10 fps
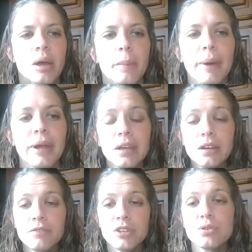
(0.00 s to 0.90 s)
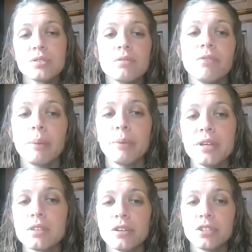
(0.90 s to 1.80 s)
Many individuals and
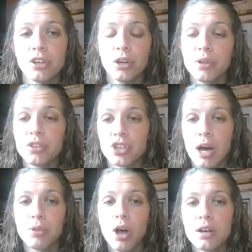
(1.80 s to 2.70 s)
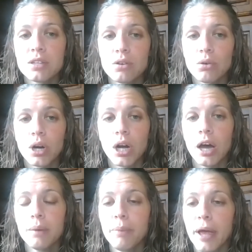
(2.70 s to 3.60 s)
families are dealing with job loss or a
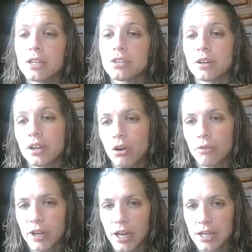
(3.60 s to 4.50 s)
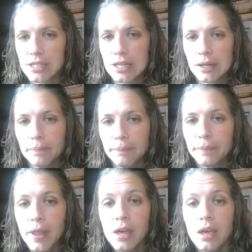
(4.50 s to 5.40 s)
cut in pay during COVID-19.
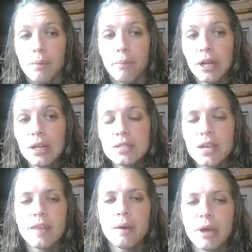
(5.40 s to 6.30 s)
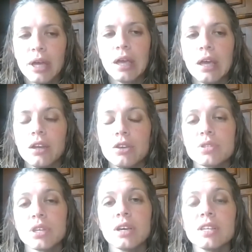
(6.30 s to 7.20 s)
Many say that making and
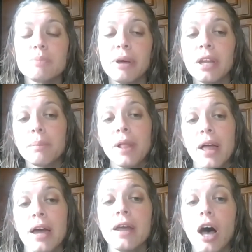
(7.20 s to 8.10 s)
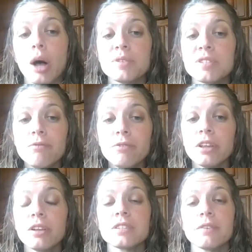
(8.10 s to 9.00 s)
using a spending plan helps them
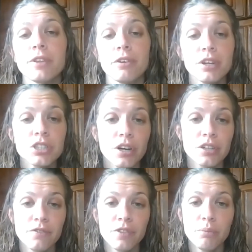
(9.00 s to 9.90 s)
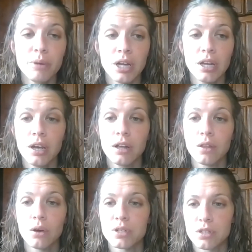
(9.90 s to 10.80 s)
feel as if they're in charge of their money and
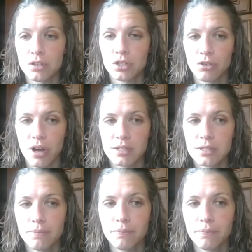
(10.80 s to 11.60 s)
lowers their stress.